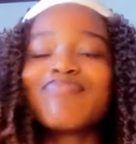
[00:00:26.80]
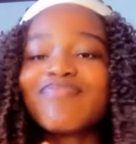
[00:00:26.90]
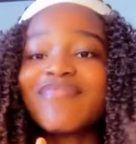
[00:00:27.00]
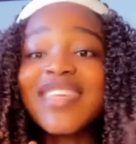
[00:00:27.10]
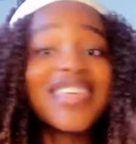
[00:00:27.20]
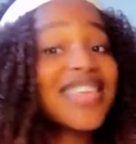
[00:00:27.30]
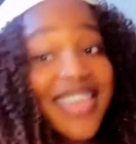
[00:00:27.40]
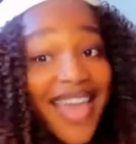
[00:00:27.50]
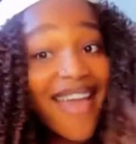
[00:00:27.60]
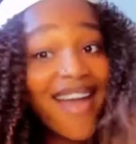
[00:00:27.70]

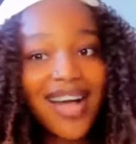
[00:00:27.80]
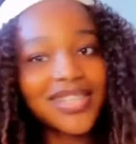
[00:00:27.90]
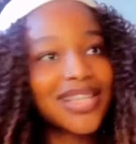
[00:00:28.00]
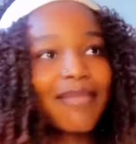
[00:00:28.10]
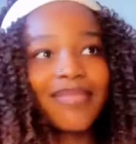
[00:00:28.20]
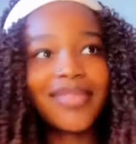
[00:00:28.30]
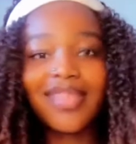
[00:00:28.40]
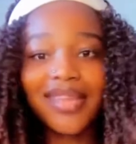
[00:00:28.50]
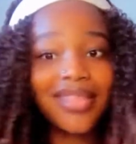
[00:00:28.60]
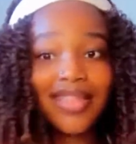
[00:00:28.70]
here are some
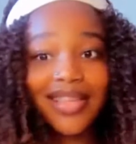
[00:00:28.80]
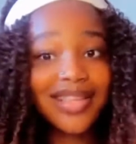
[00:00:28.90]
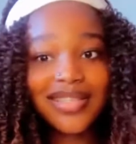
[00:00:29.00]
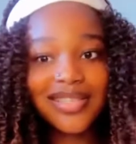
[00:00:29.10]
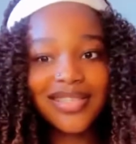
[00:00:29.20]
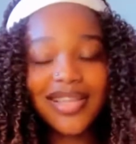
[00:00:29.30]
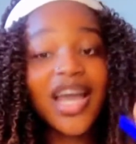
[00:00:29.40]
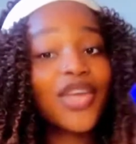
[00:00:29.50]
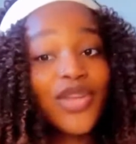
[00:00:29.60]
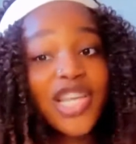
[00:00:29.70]
10 things
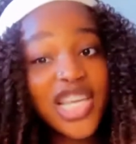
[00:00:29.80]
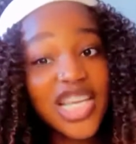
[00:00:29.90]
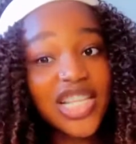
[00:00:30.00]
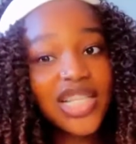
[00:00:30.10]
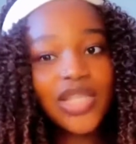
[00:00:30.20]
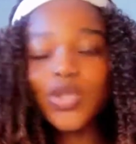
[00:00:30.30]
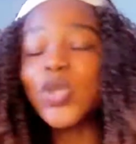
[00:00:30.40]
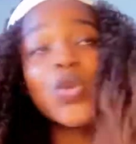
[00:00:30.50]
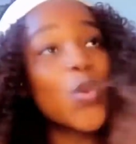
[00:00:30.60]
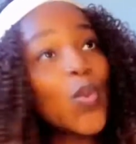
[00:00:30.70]
that you need to know.